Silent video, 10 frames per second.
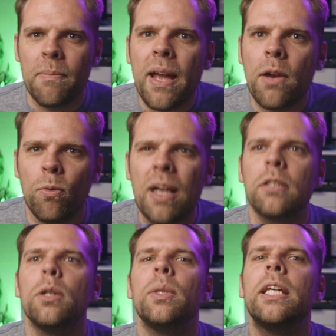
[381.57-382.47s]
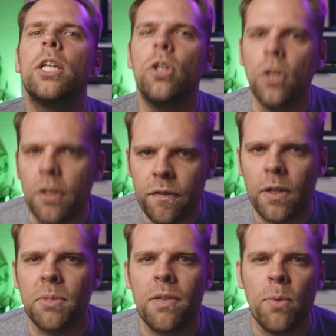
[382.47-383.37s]
He made resolutely good
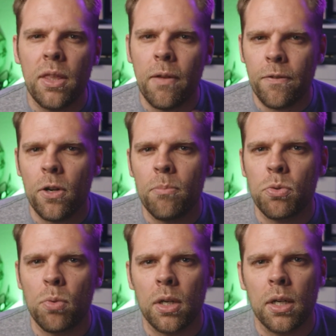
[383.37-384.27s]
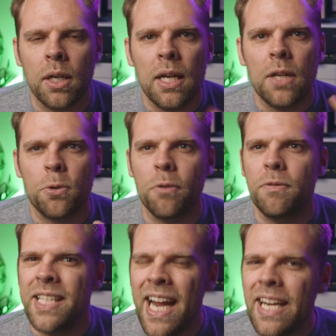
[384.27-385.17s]
films. Even when the films were sort
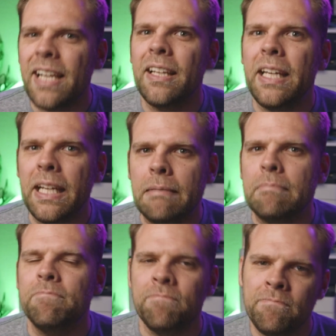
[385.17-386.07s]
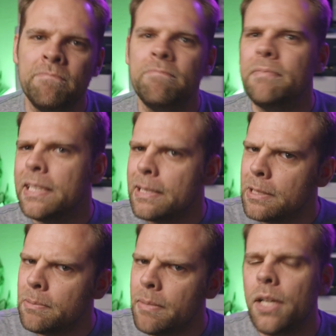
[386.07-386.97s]
of technically mm, not
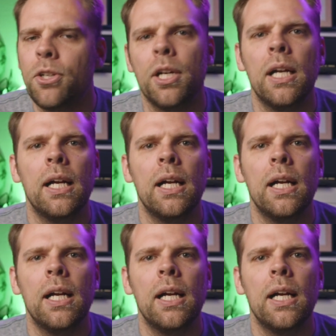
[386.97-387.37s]
so much,